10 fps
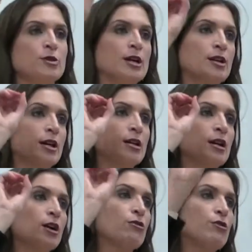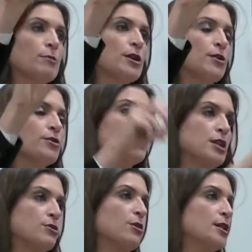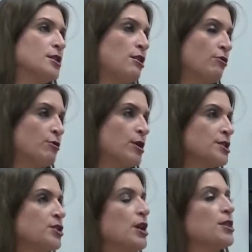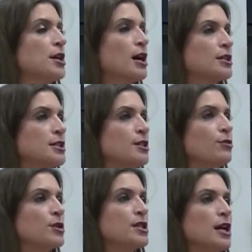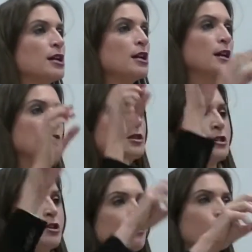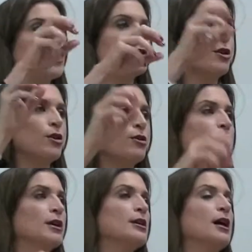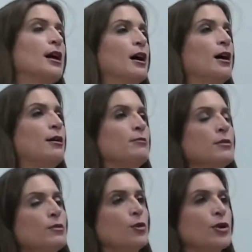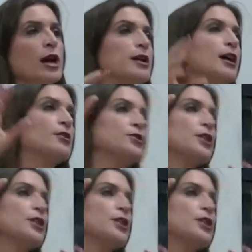right? You had criminals and you had terrorists. And the idea was that the terrorists all would hang out